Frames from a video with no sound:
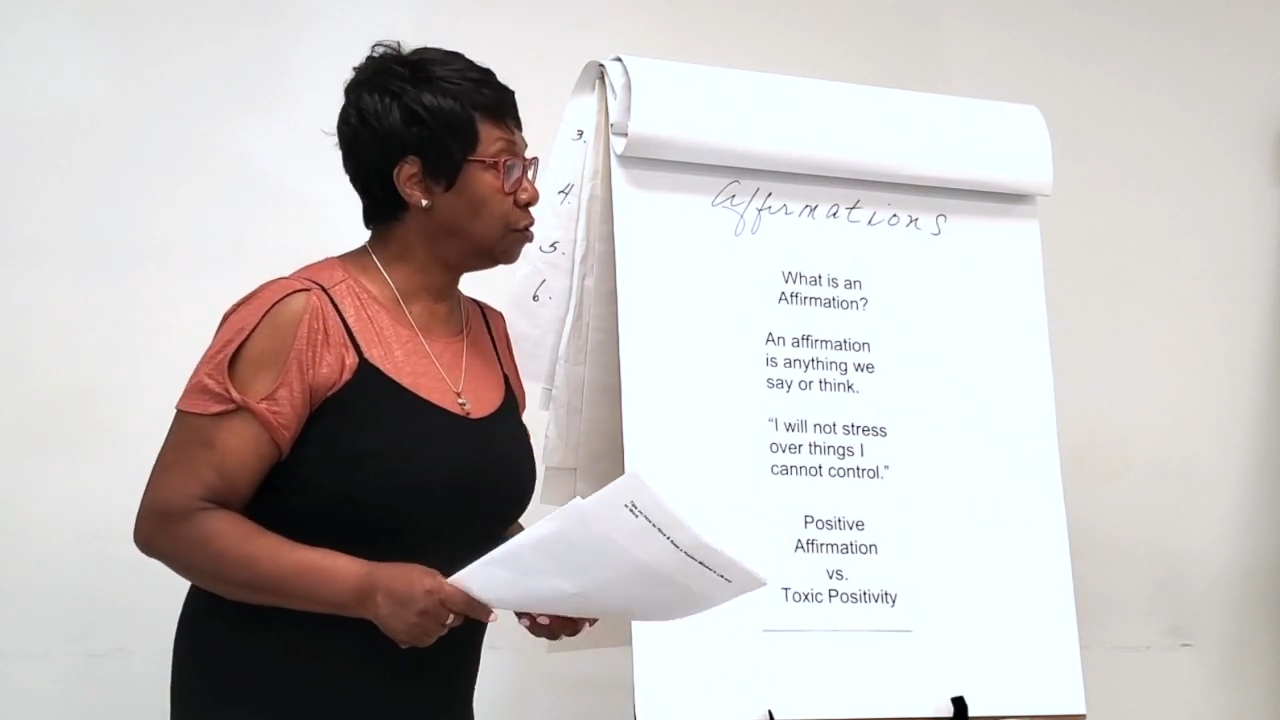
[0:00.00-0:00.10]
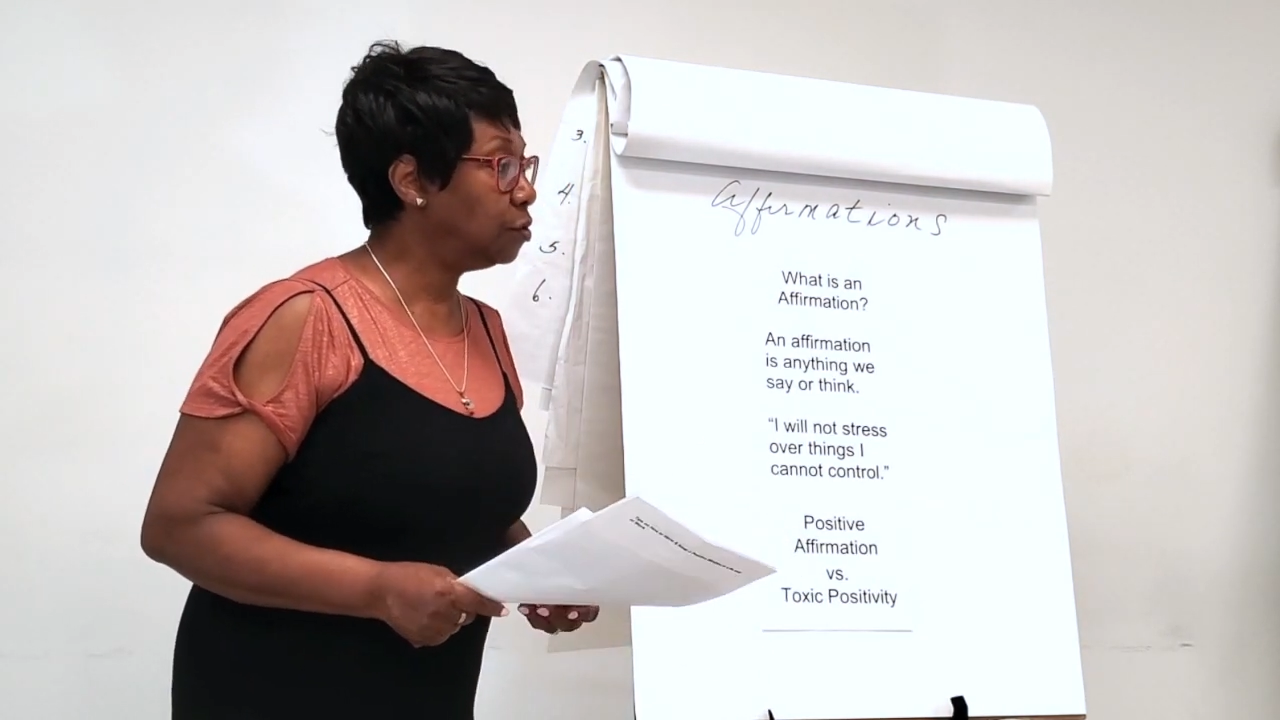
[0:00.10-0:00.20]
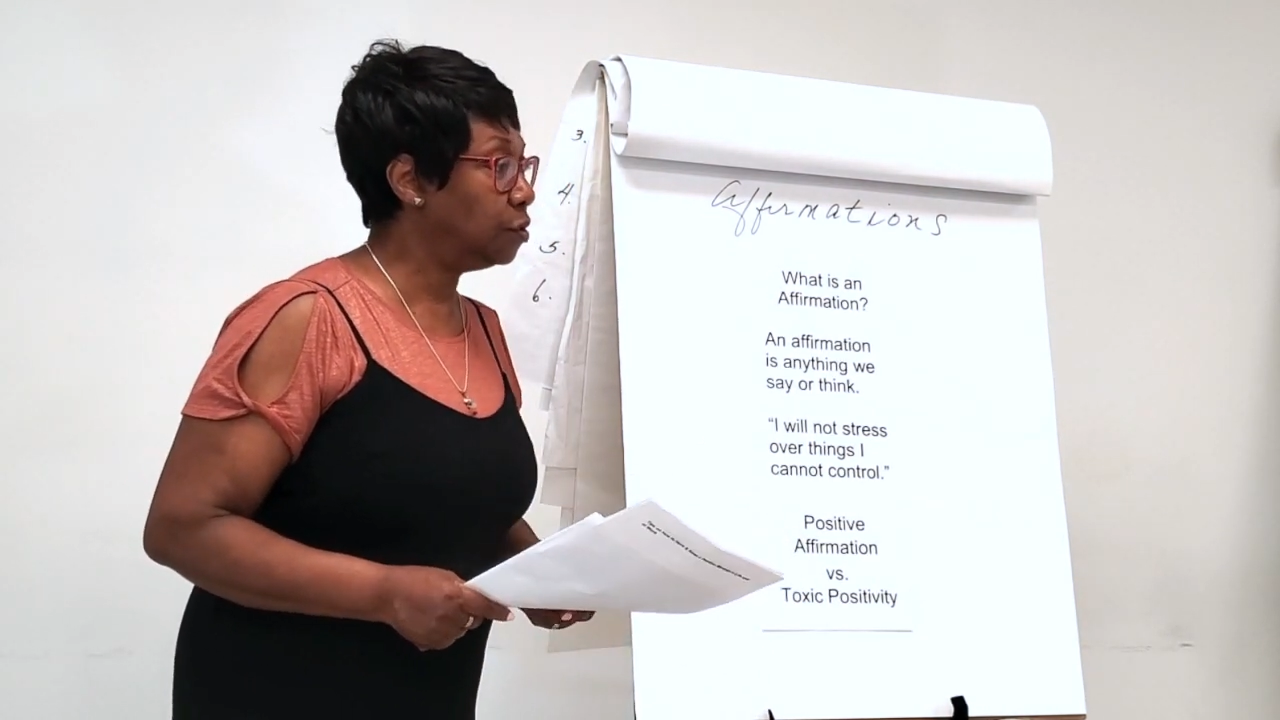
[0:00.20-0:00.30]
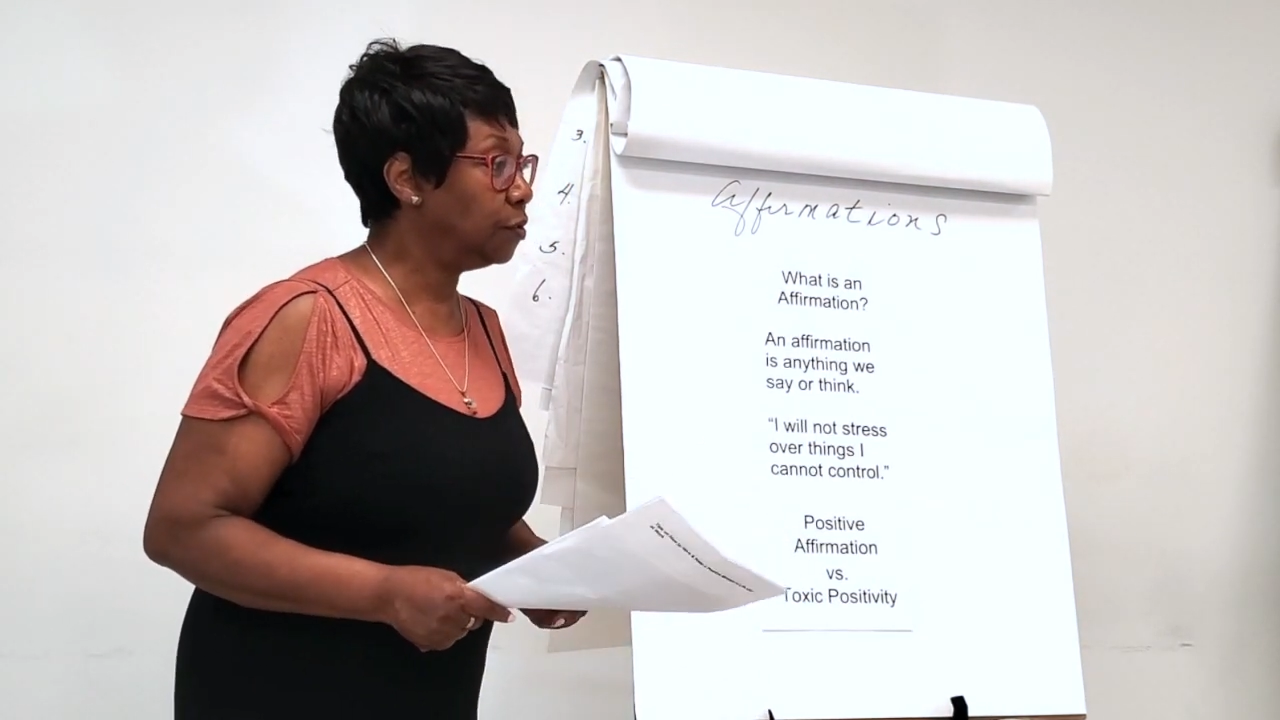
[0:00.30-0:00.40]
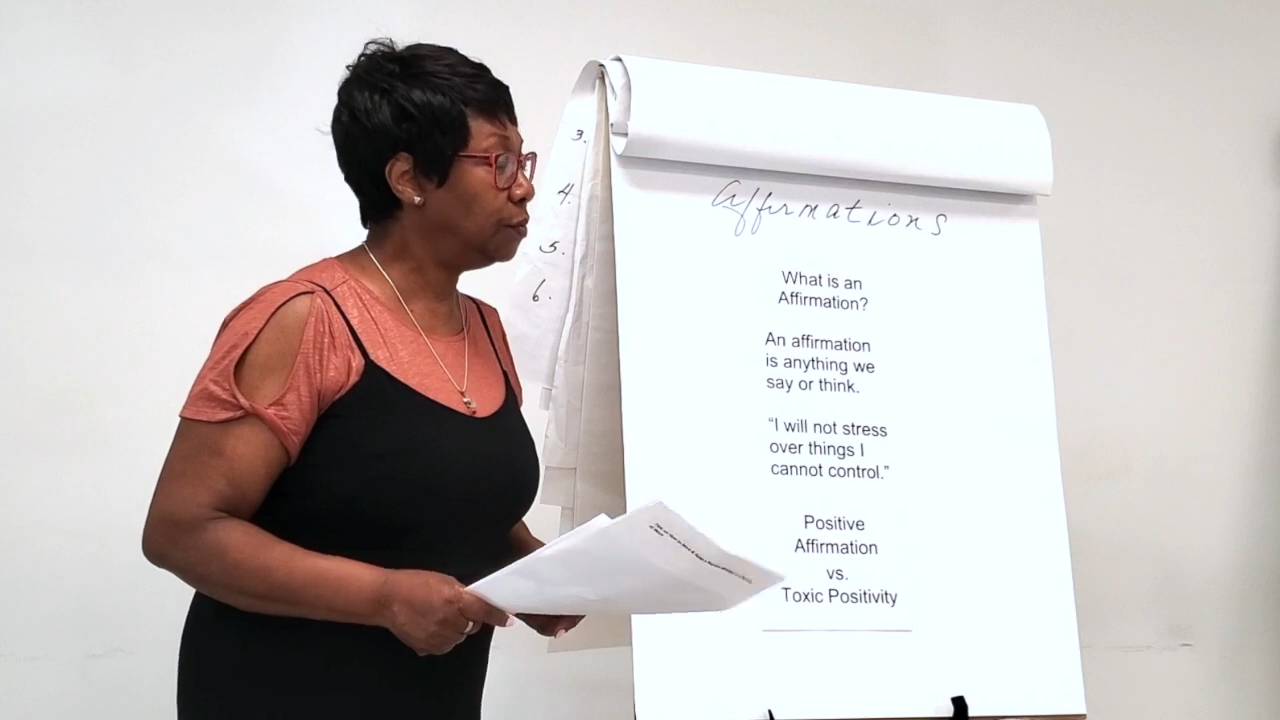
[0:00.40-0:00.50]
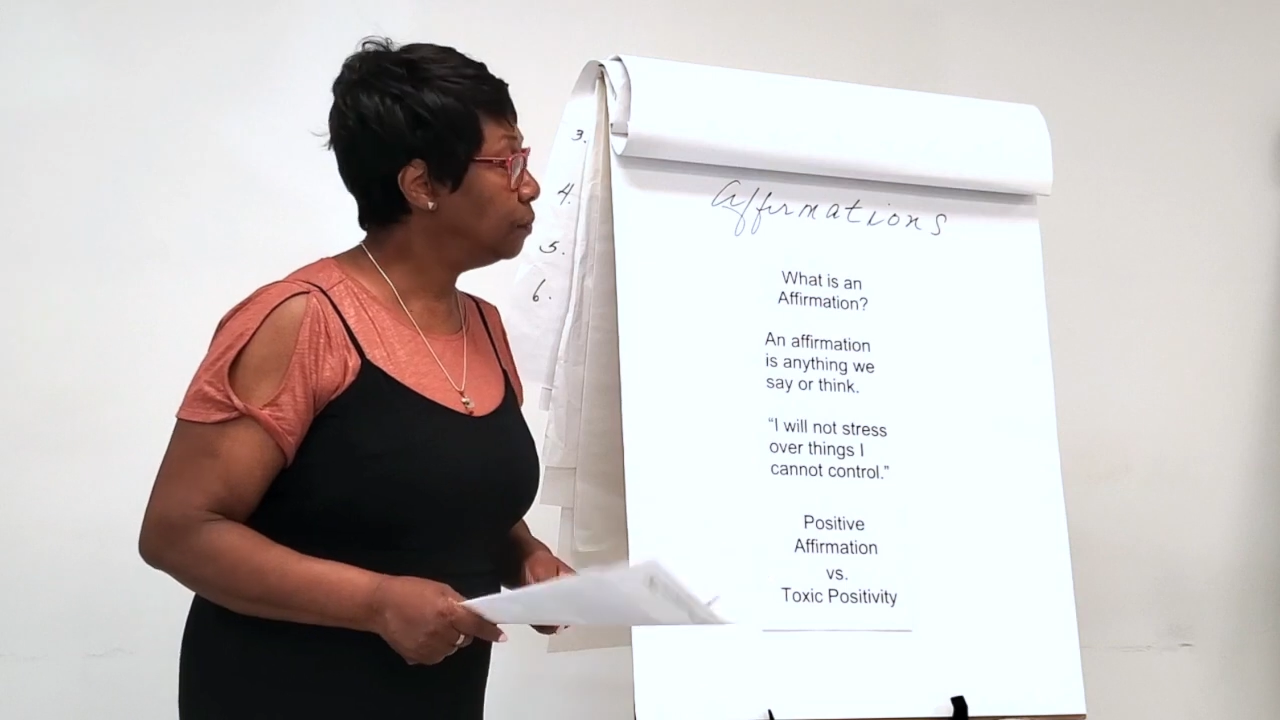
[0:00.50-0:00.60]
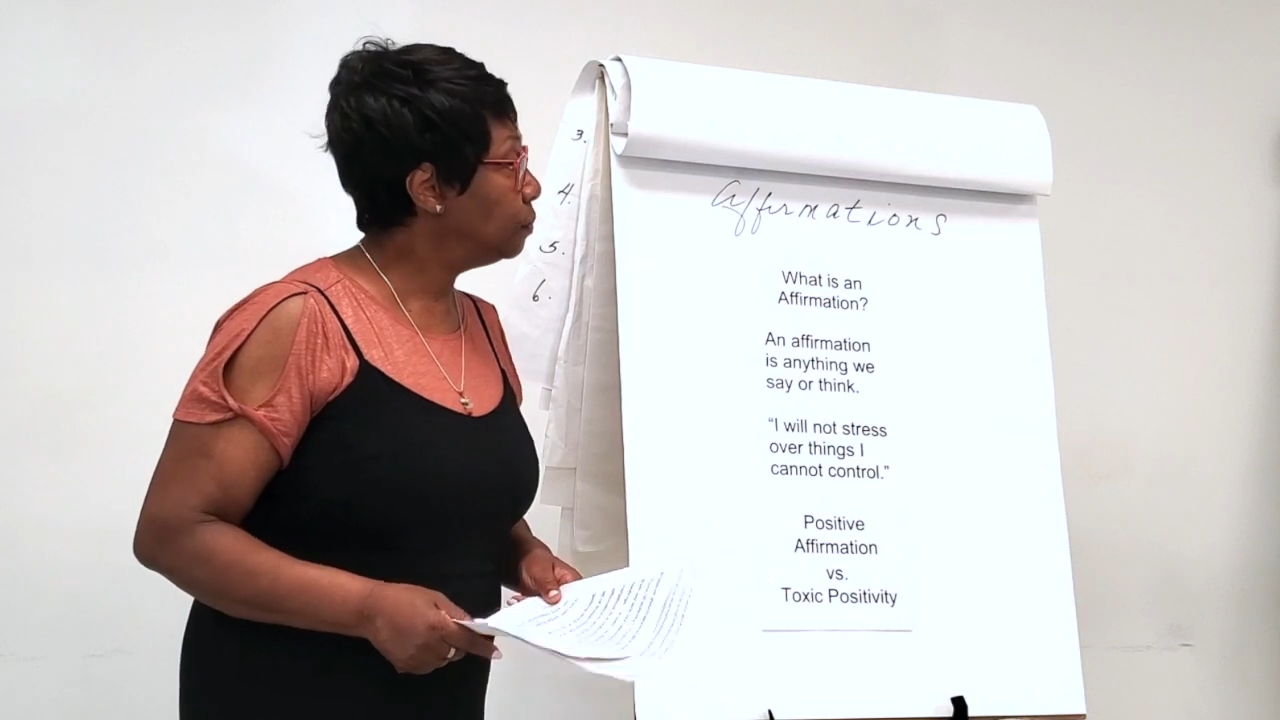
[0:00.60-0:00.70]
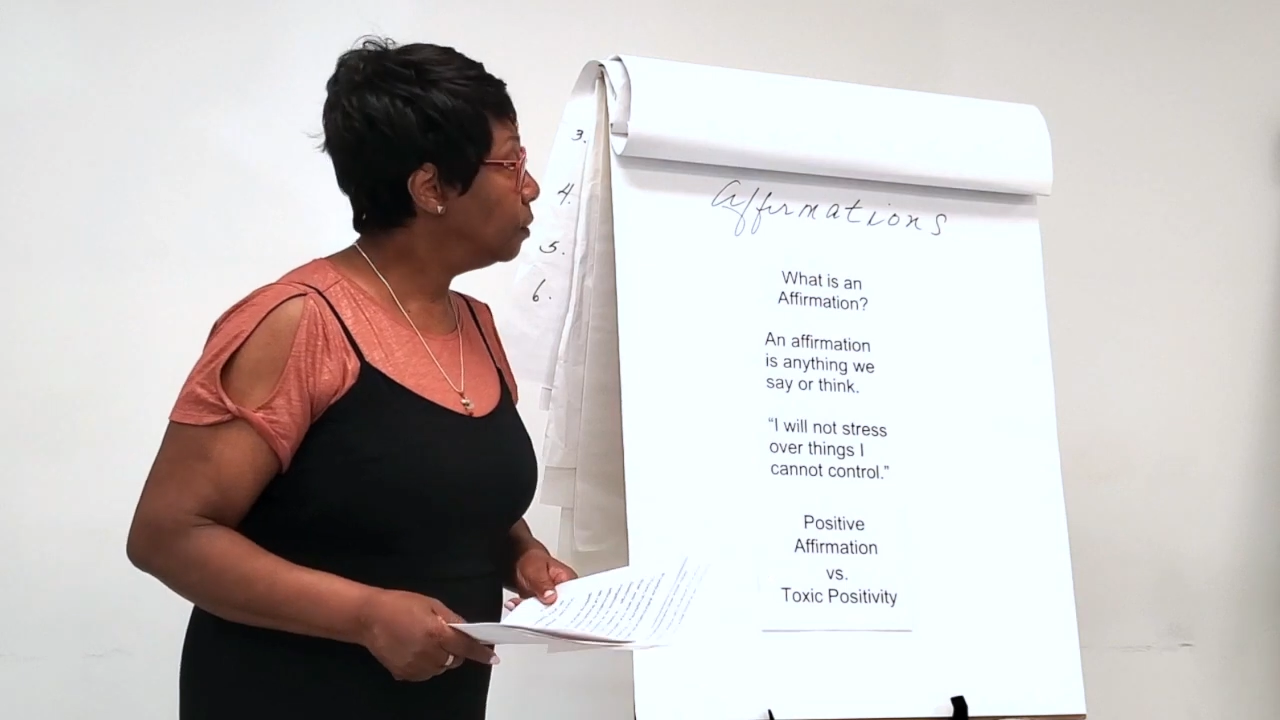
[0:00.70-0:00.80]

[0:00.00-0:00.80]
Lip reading: to do